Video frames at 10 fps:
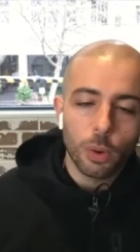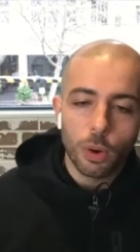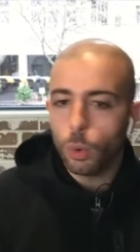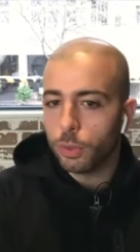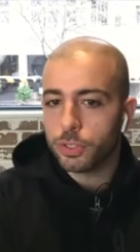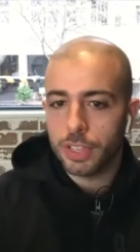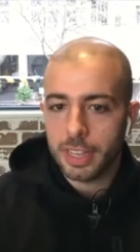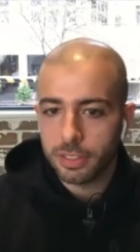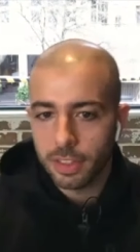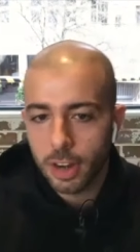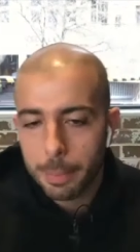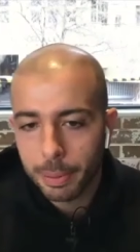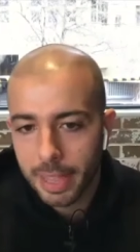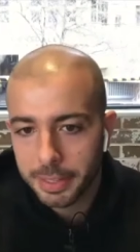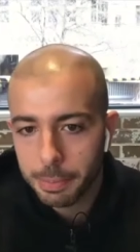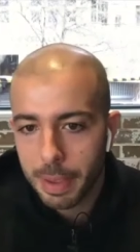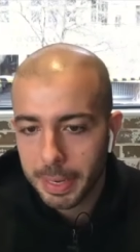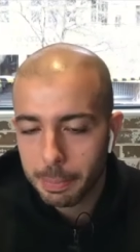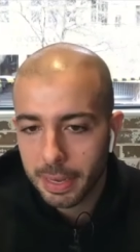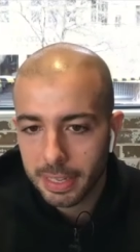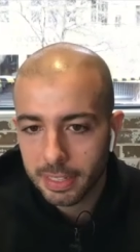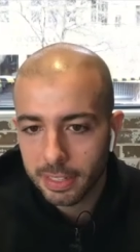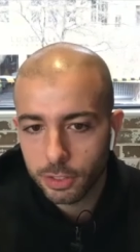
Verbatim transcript: all the seeds that I planted many, many years